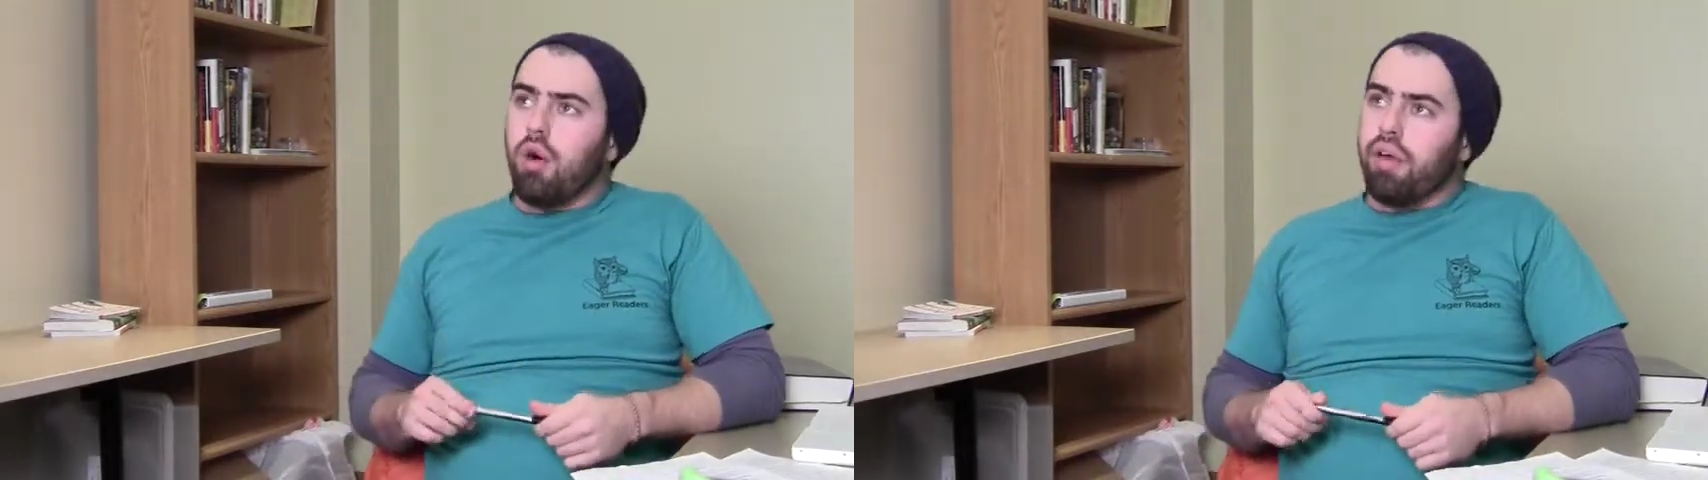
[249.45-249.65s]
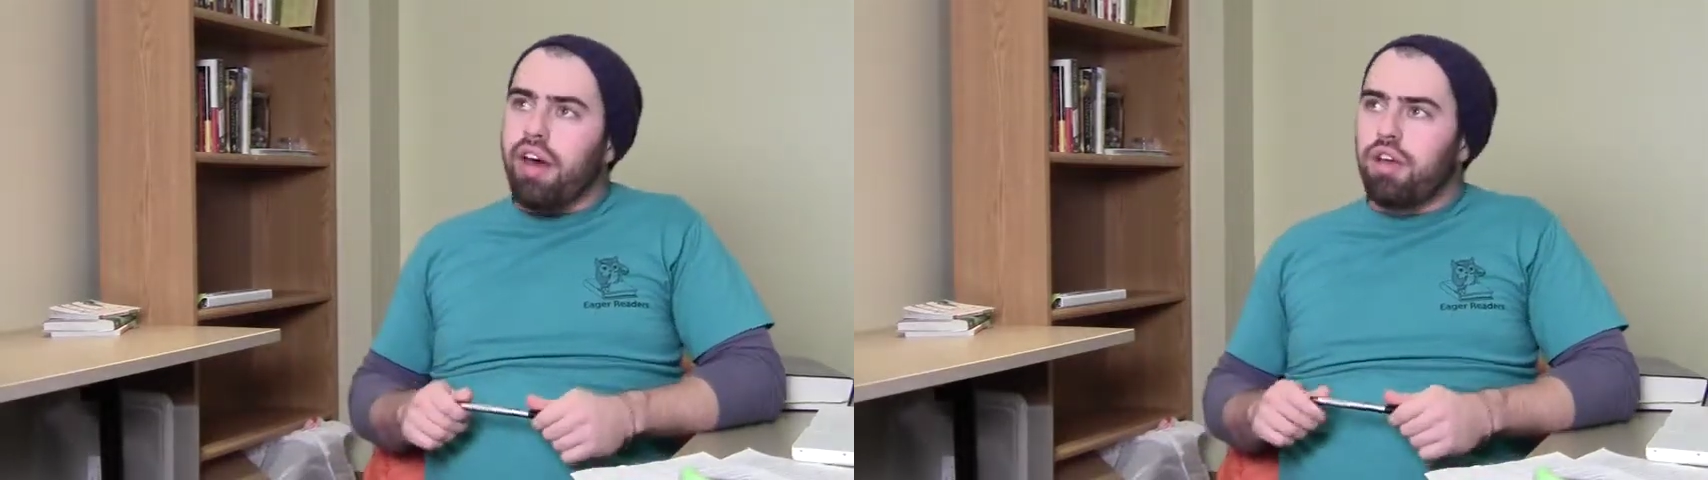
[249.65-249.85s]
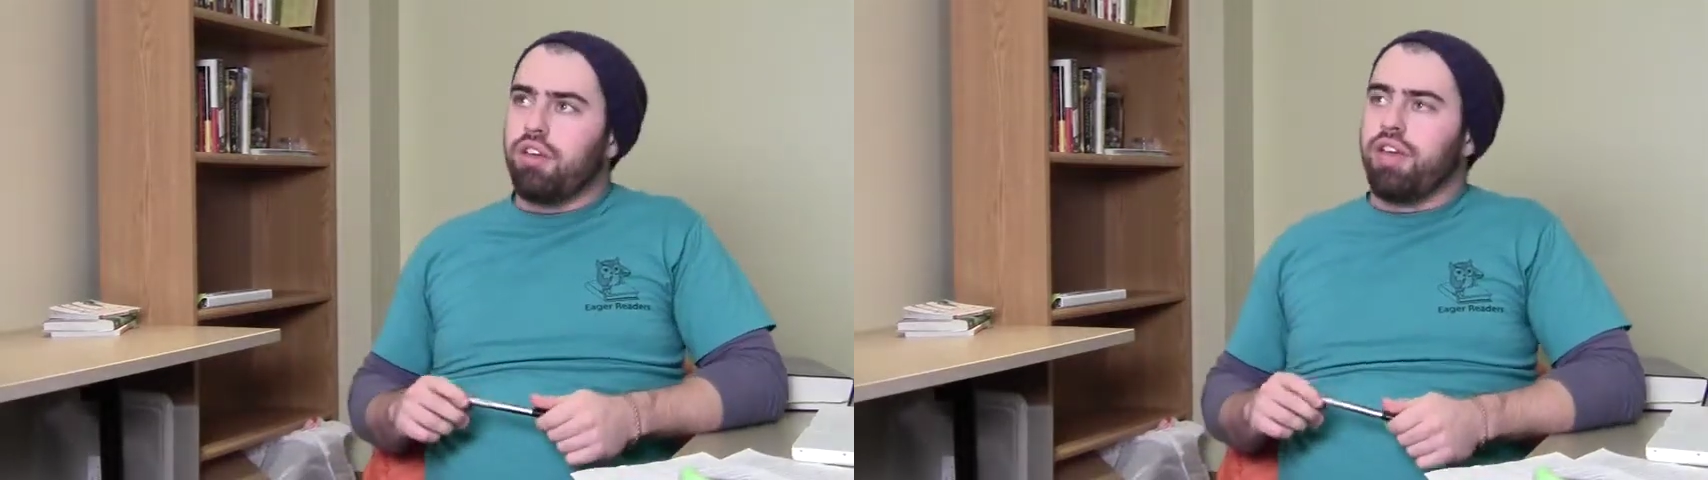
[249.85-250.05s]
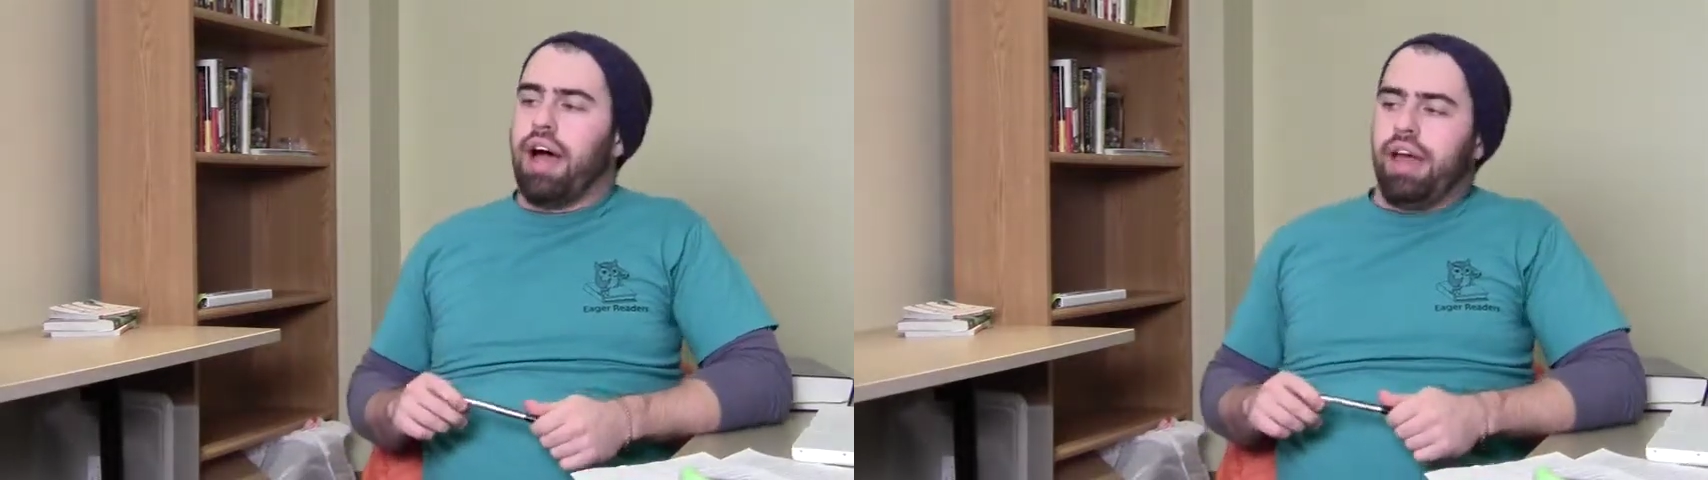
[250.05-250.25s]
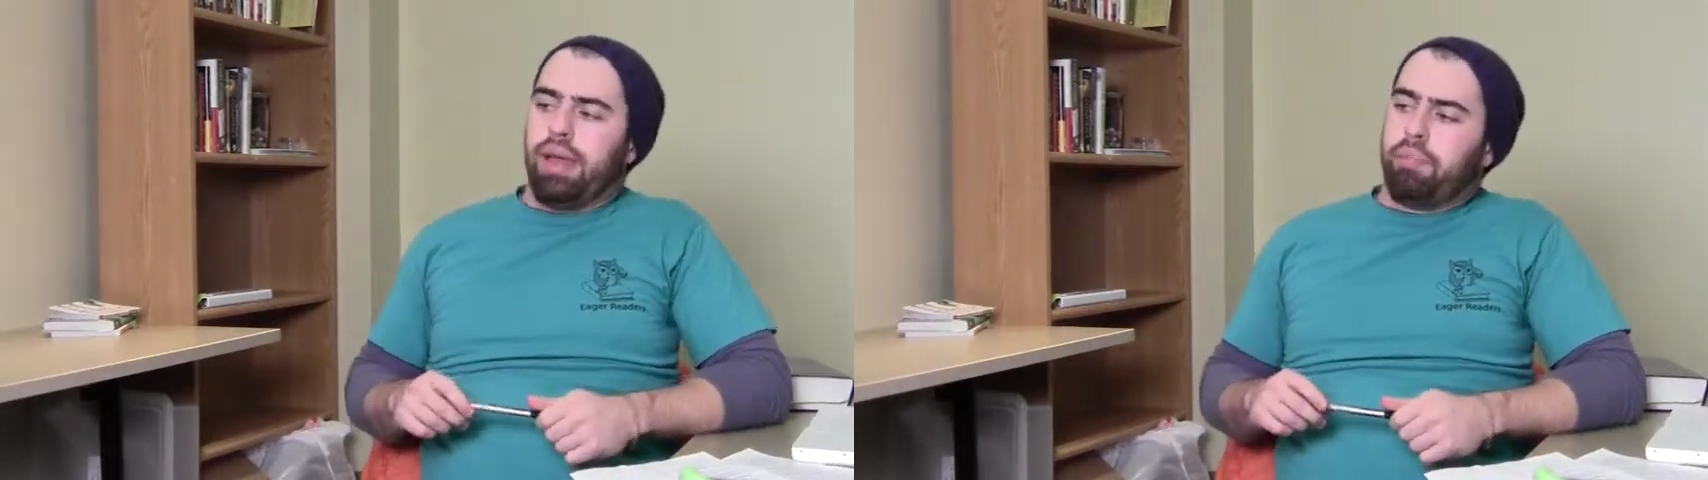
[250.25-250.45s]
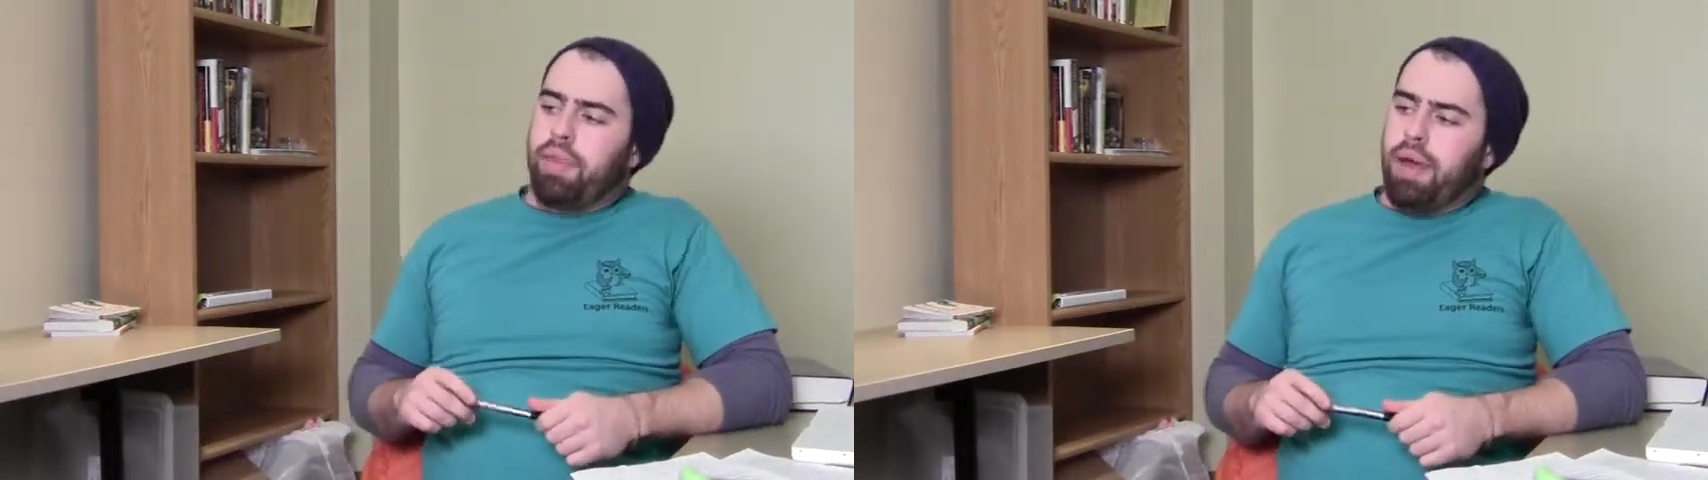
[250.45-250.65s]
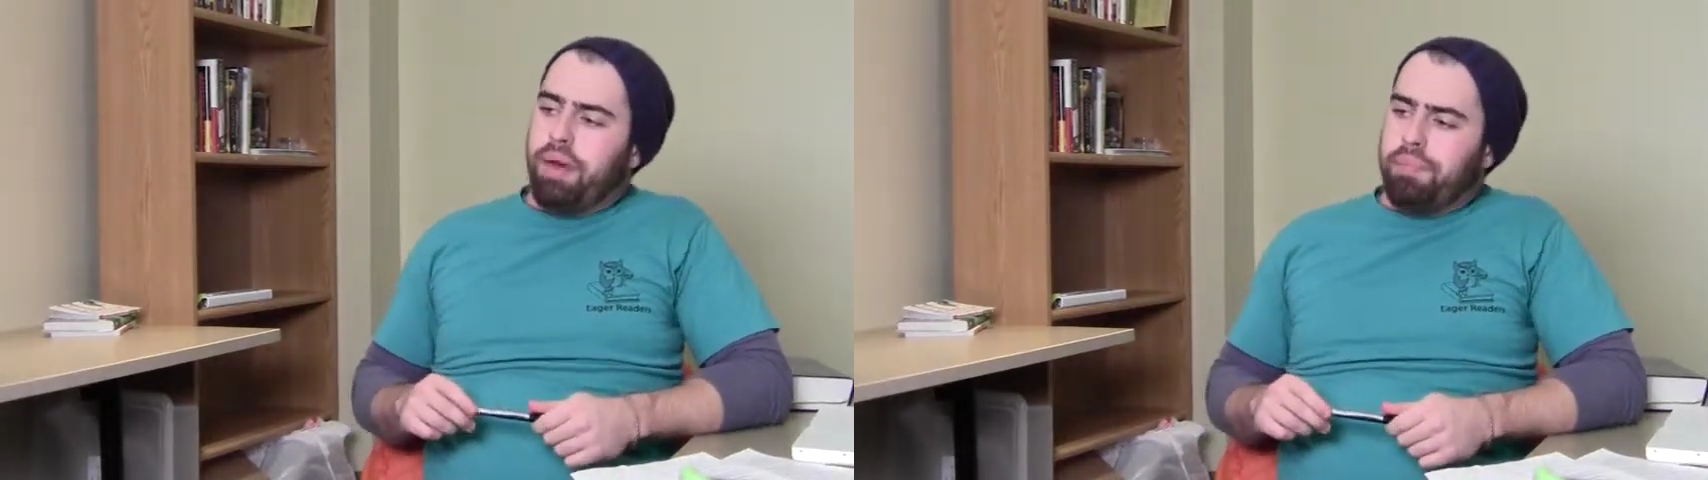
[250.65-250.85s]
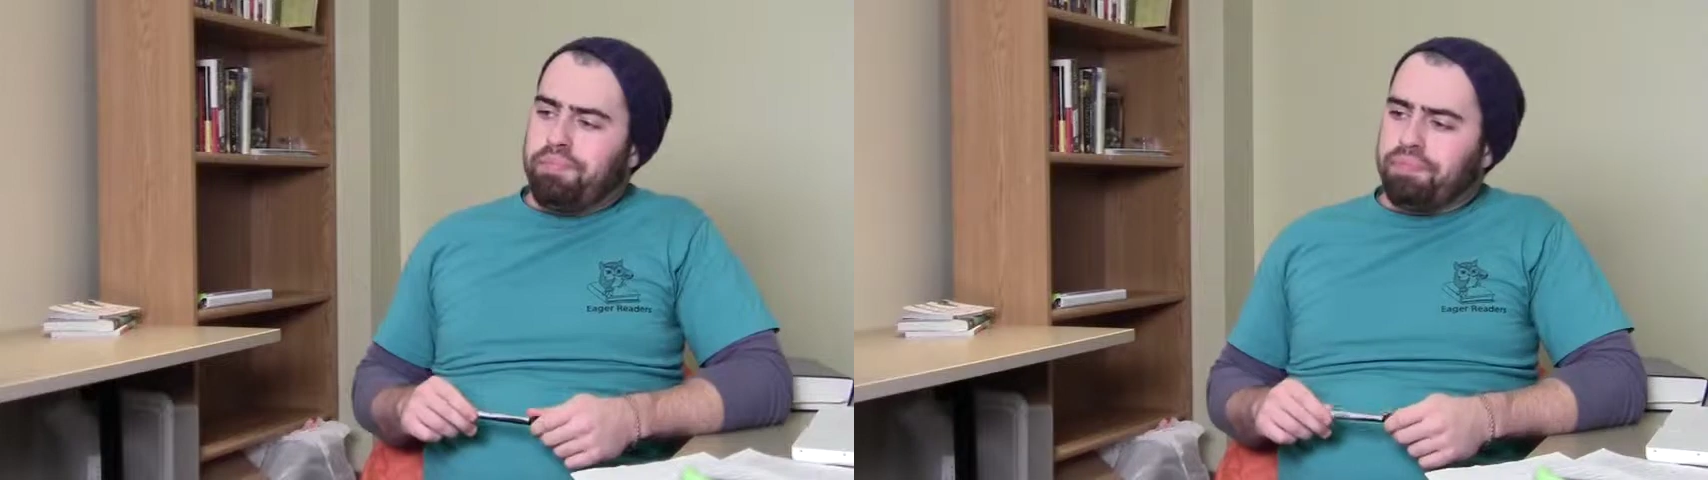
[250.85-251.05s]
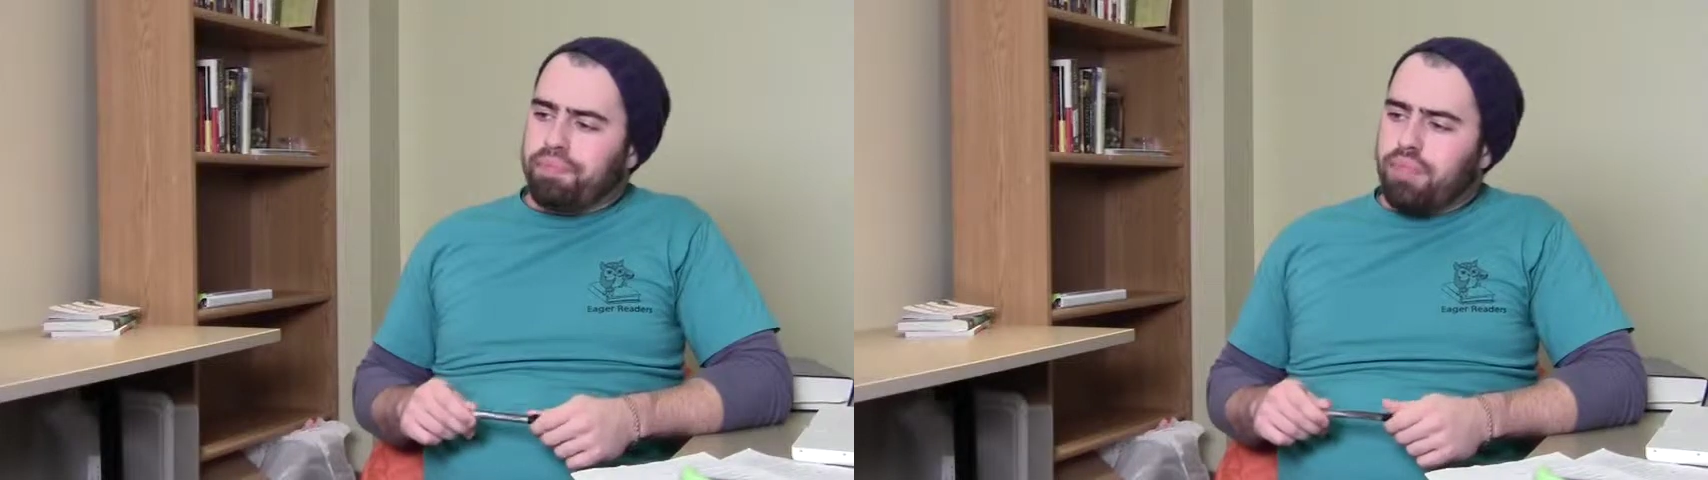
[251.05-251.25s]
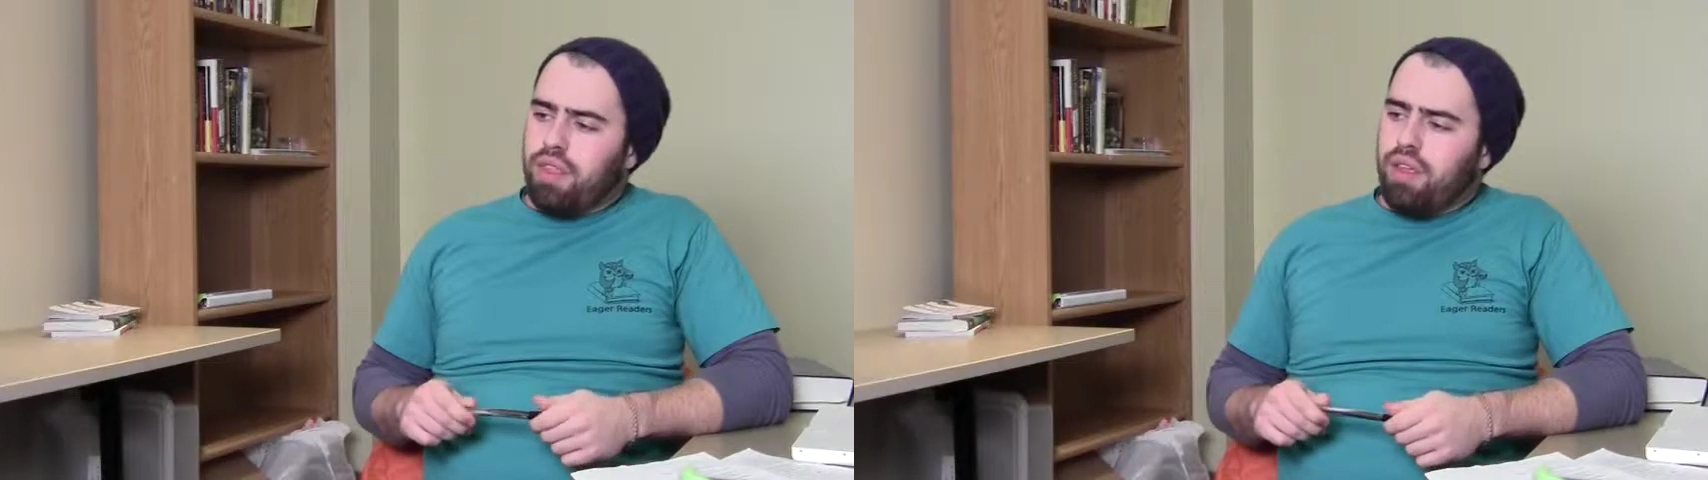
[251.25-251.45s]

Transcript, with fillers: without you dying. Um,